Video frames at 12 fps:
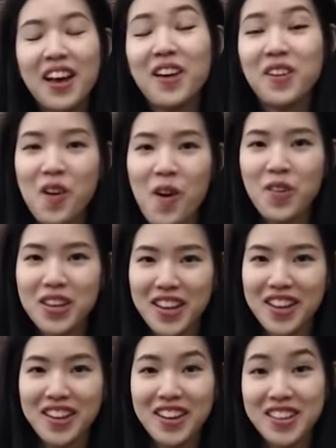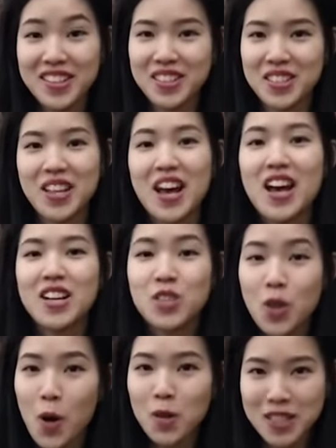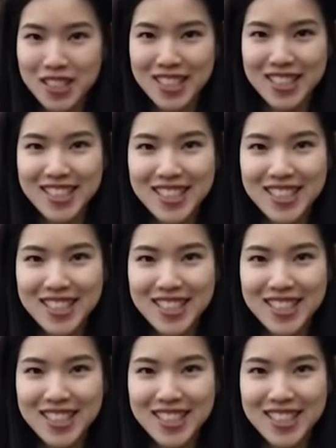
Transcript: In Hokkien, is so si.